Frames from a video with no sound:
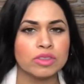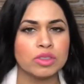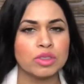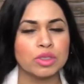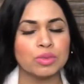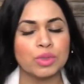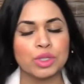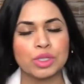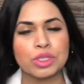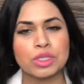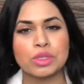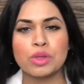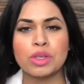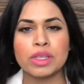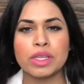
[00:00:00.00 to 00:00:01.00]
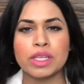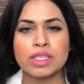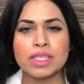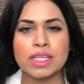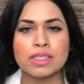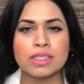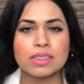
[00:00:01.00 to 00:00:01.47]
YouTubers like
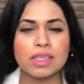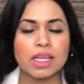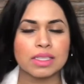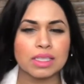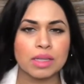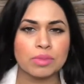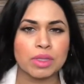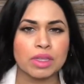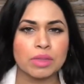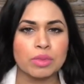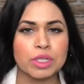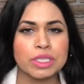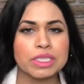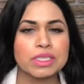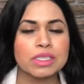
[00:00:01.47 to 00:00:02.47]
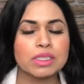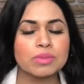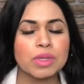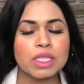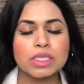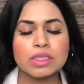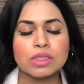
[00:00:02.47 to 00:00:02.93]
tend to size up and they purchase a
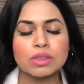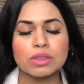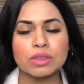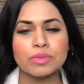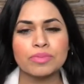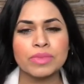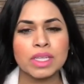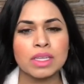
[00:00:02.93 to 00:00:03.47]
small, so